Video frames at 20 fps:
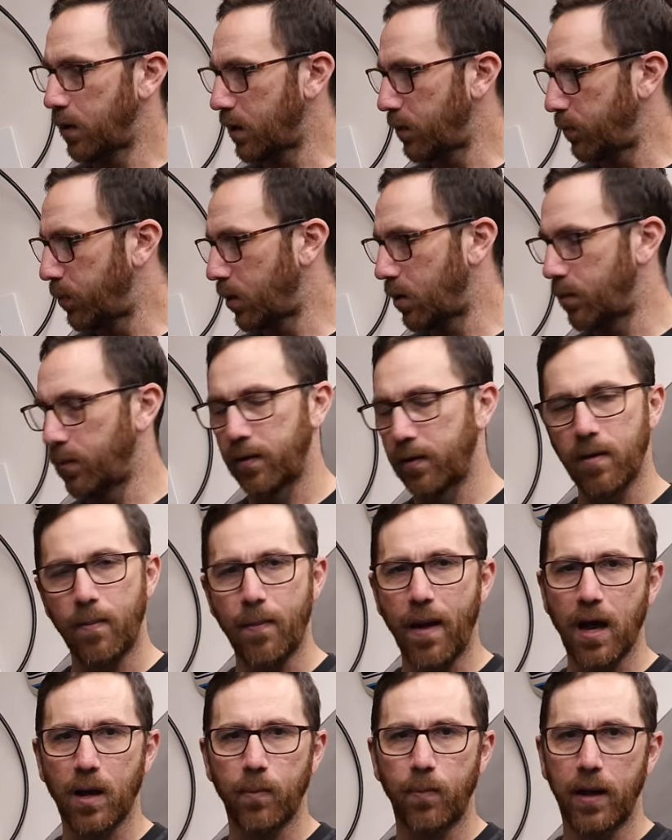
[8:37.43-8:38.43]
I could put them on the
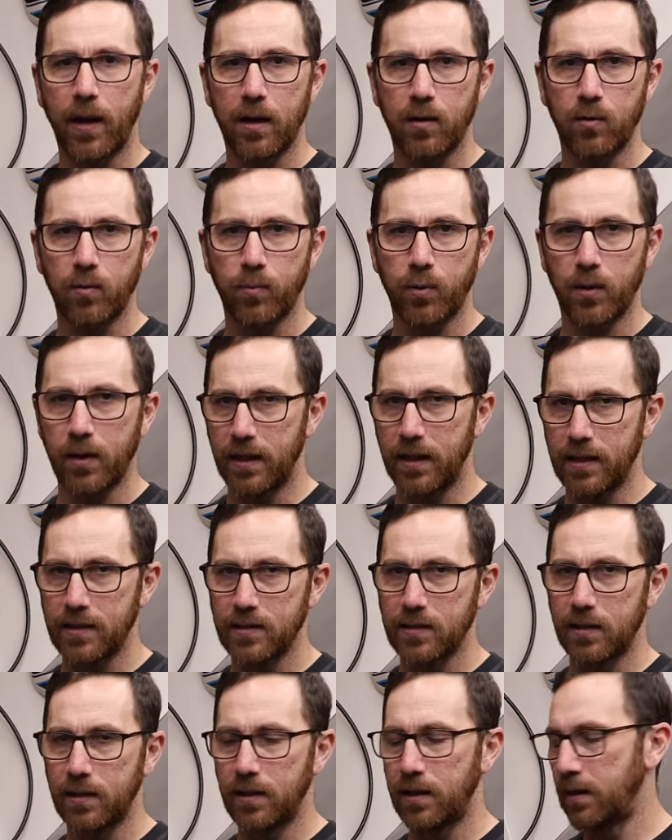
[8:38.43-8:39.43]
back panel pretty
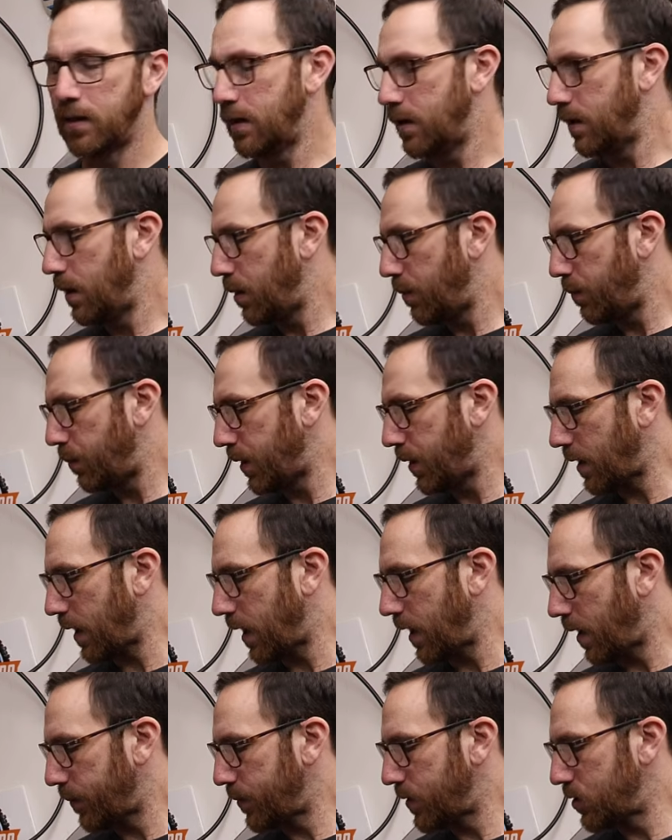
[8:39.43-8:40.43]
easily, but
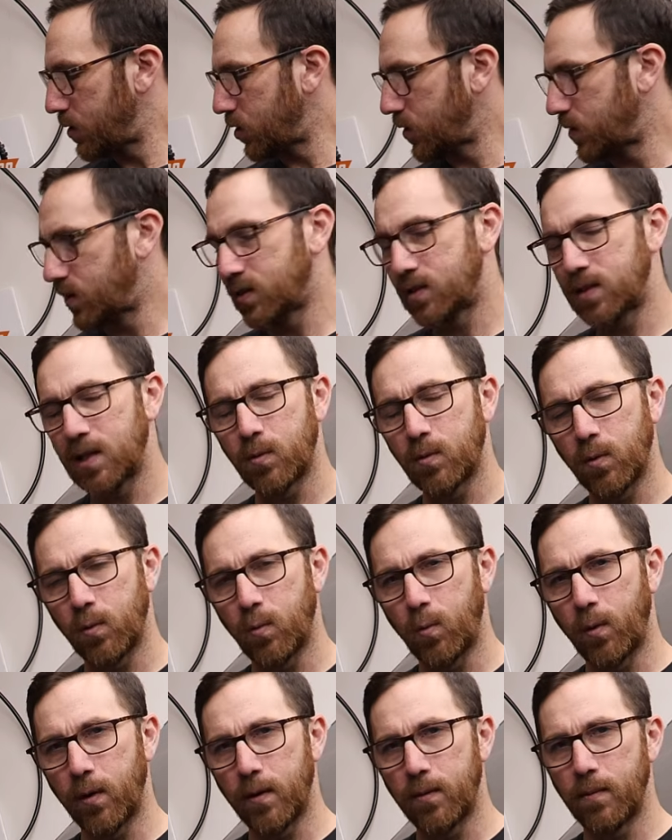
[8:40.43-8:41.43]
I opted just to stick
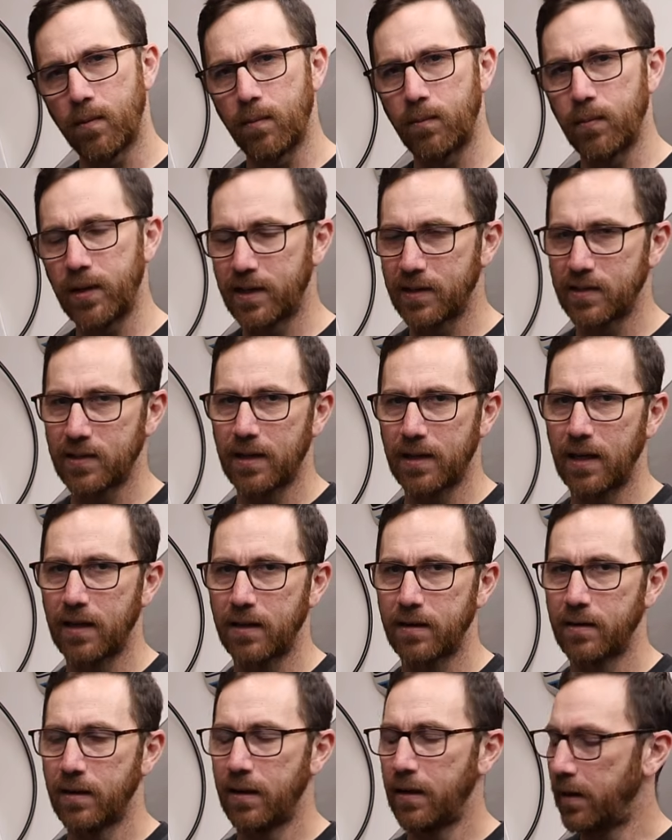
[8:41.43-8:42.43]
with one because,
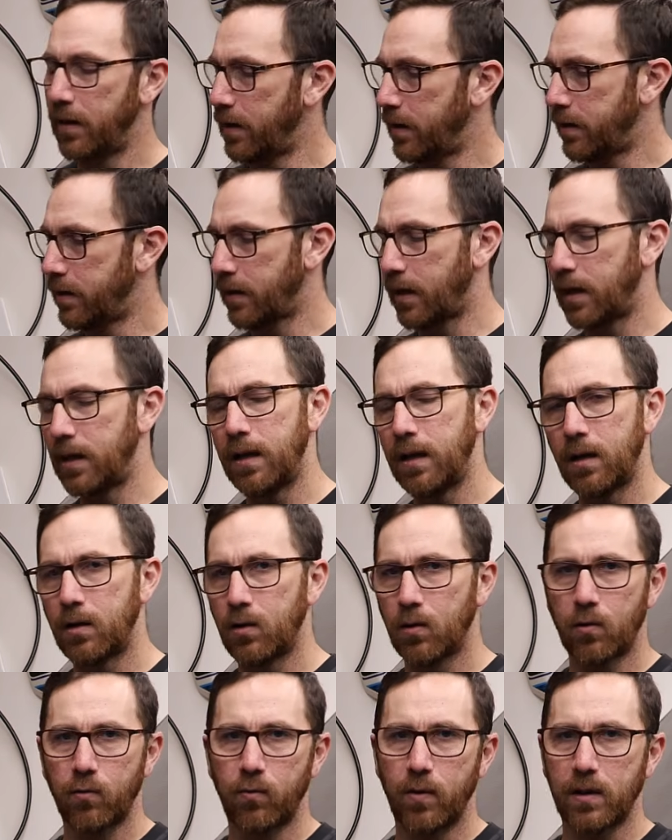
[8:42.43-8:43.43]
again,
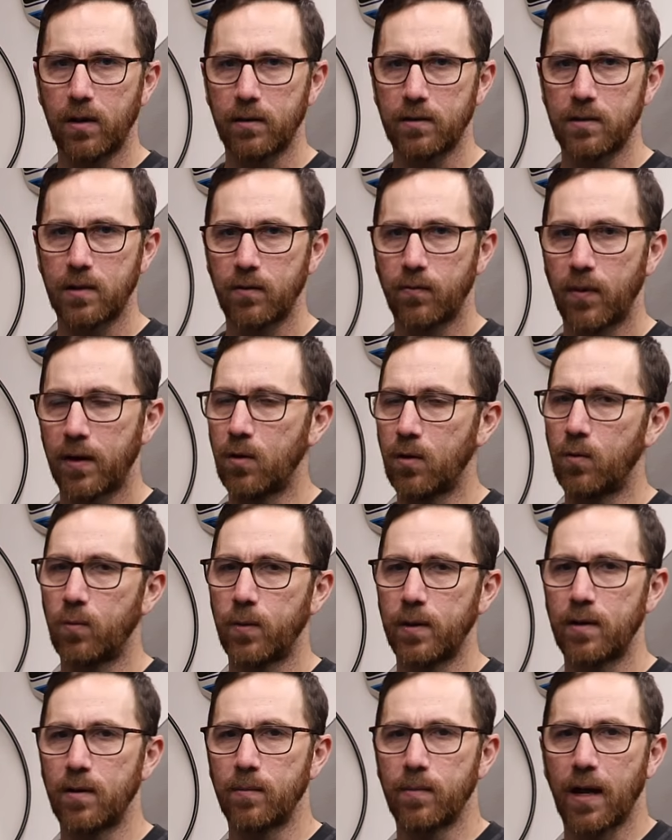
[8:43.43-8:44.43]
98-year-old relative, I don't
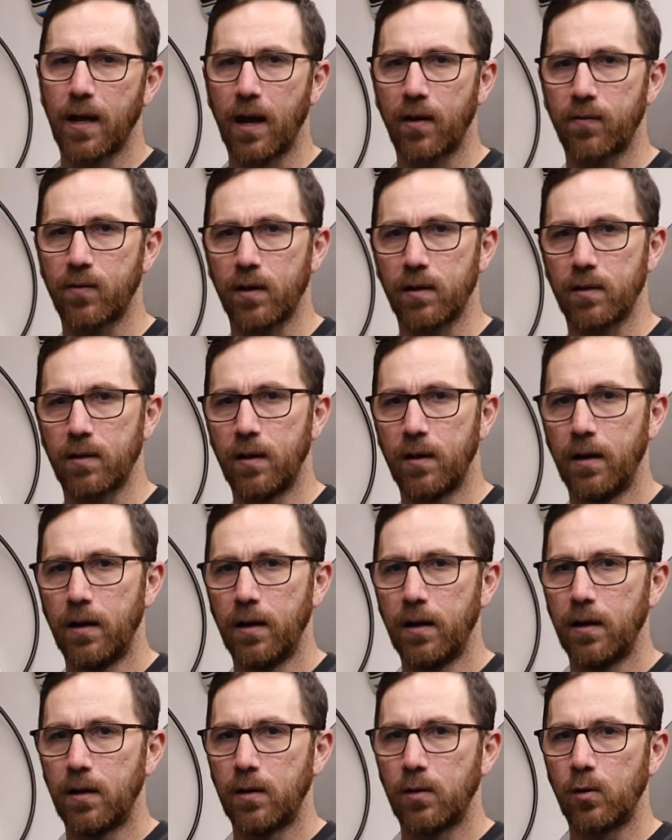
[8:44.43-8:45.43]
want them to have to
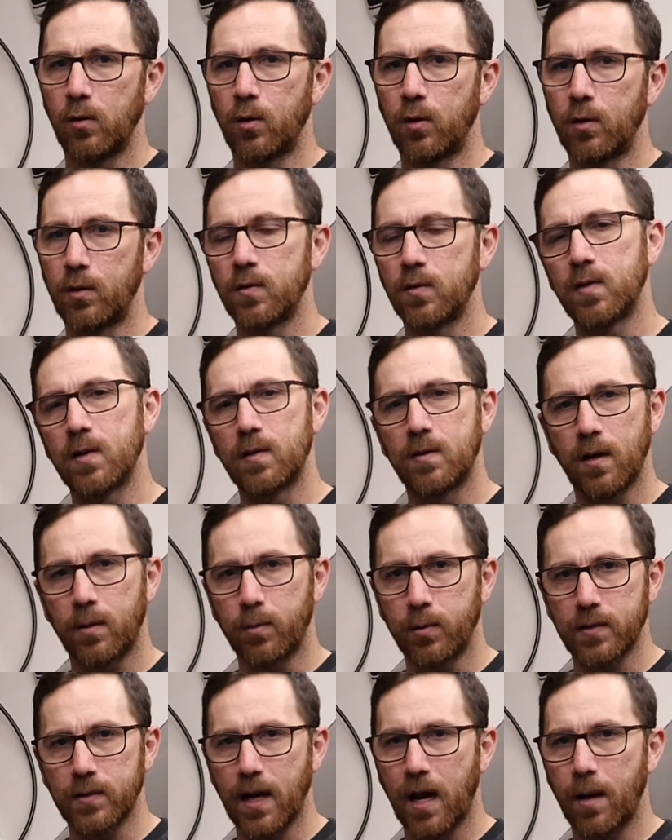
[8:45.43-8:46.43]
learn to
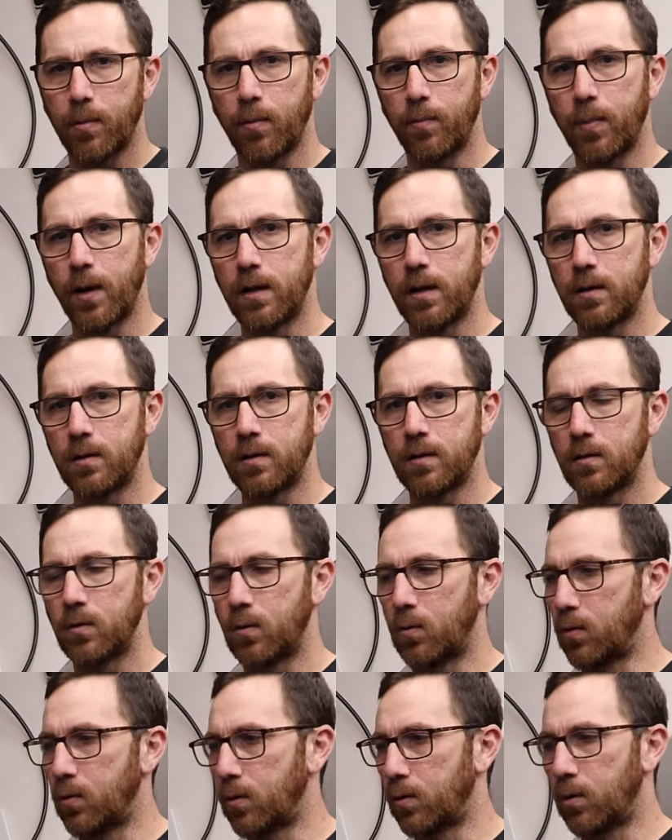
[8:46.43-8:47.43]
double tap a button
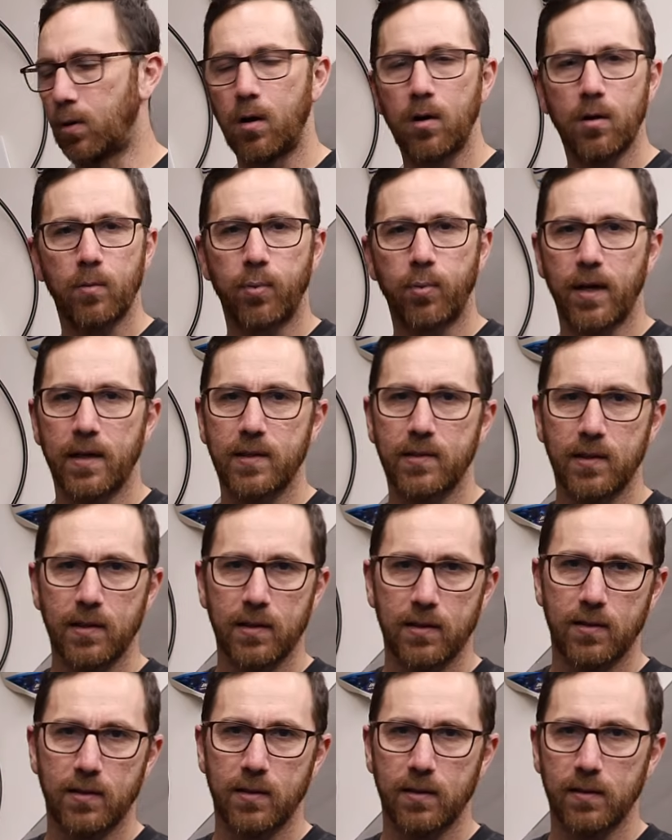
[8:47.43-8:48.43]
or long press
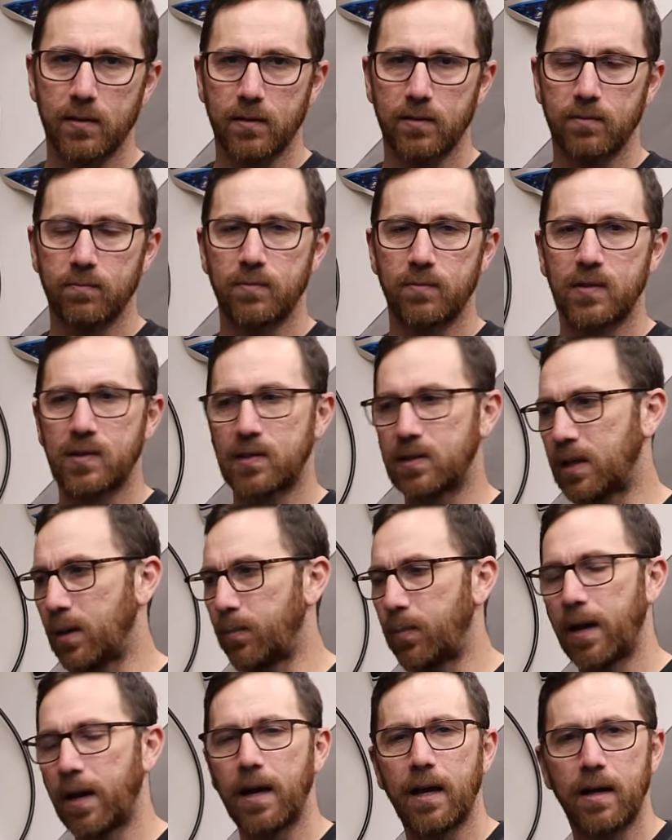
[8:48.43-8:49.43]
it to
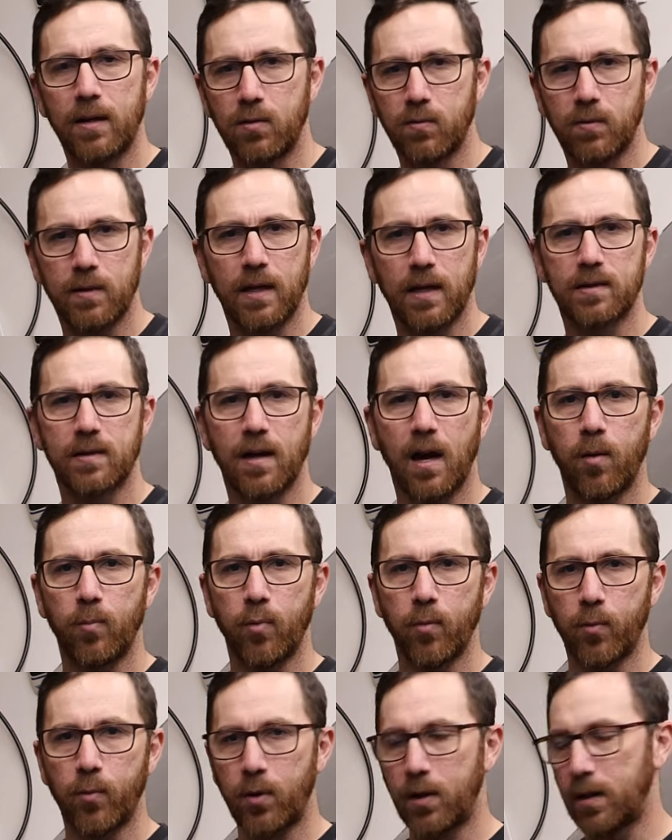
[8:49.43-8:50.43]
skip ahead to a next
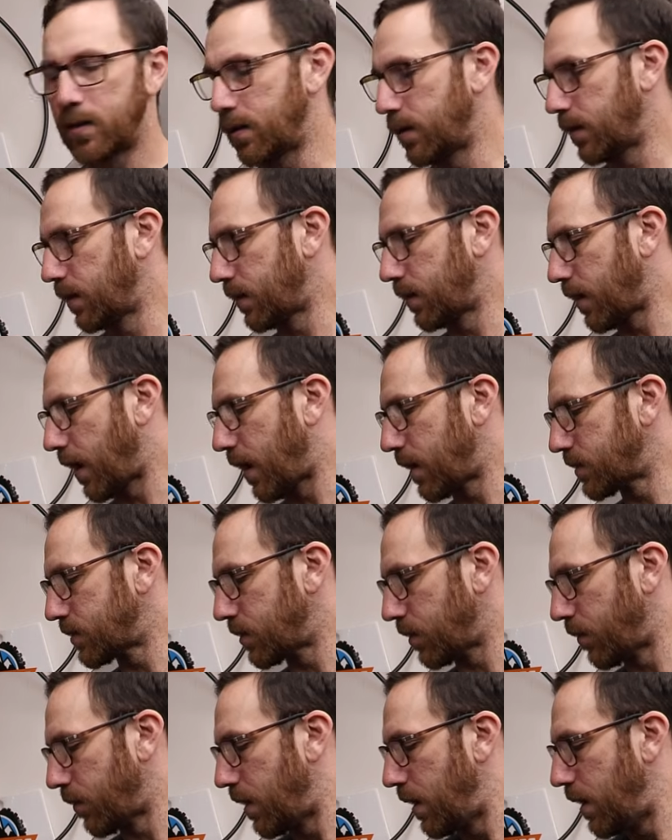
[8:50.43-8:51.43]
album or anything like that.
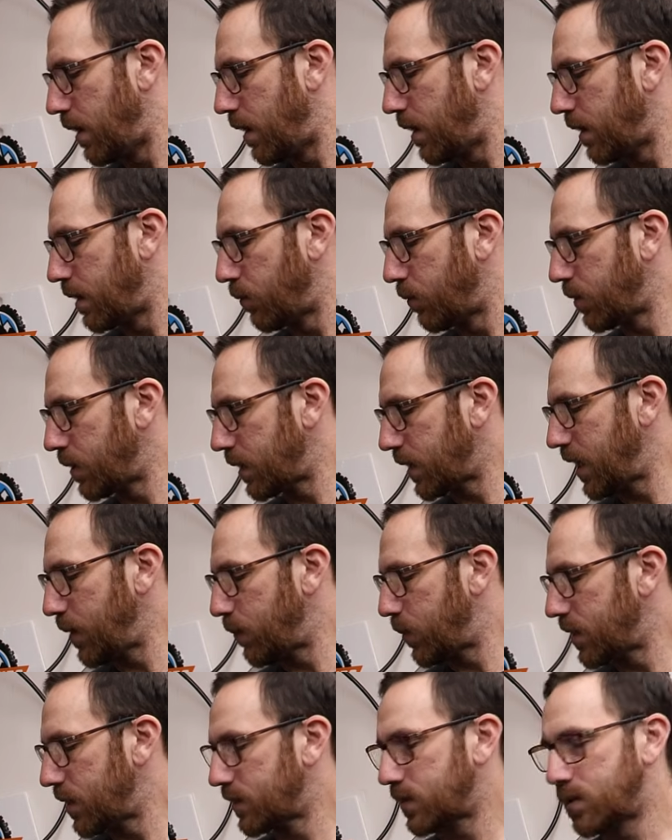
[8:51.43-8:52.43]
So wanted to
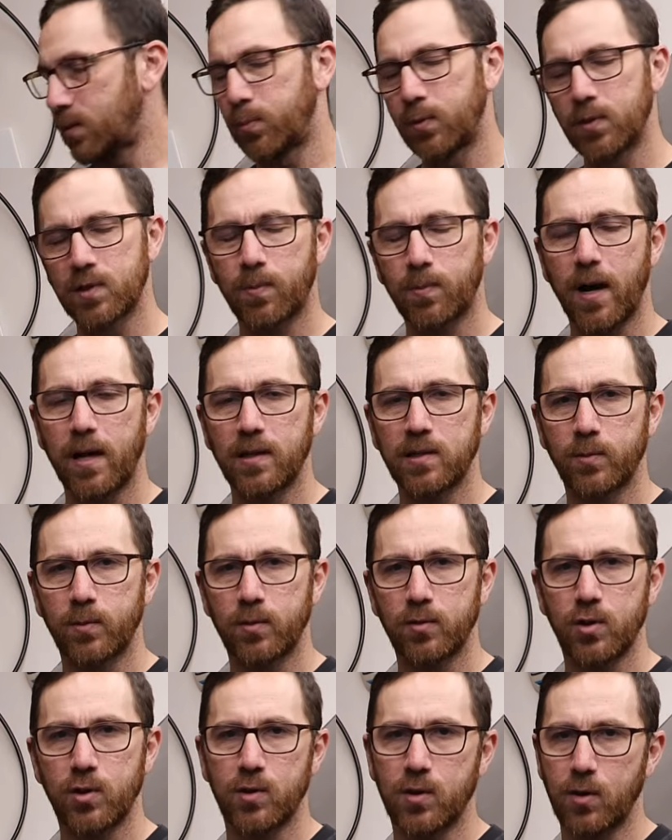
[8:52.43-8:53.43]
keep it as simple as
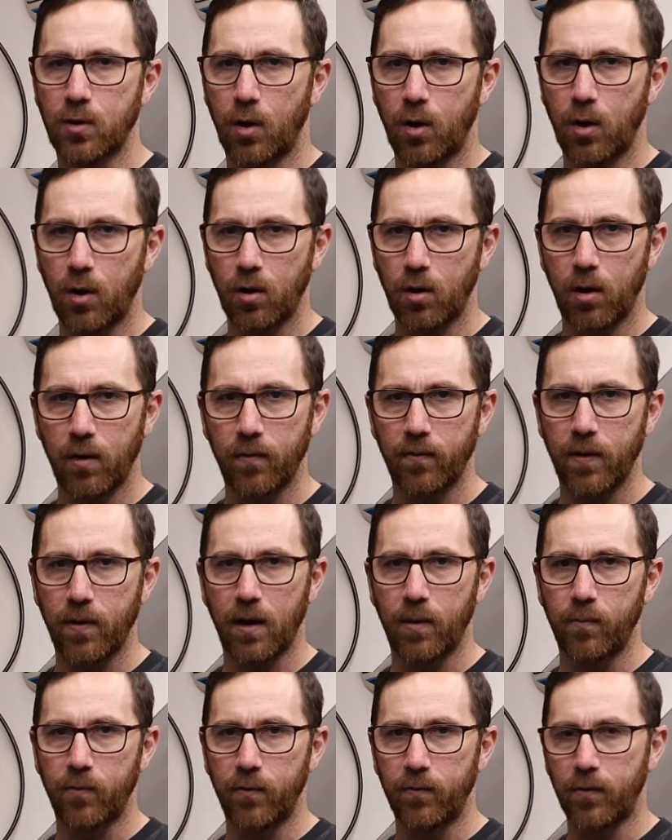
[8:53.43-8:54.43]
possible, just an on-off
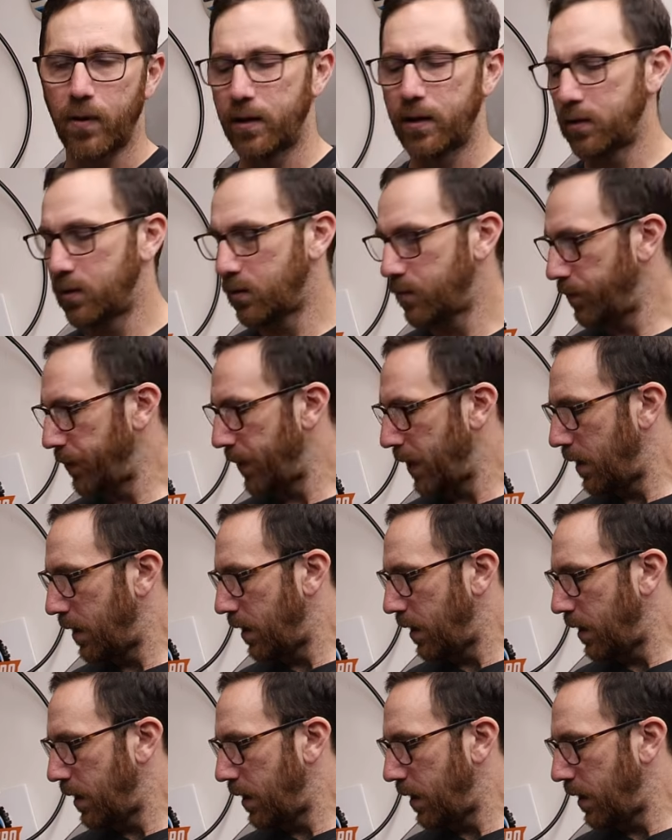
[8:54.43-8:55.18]
knob for volume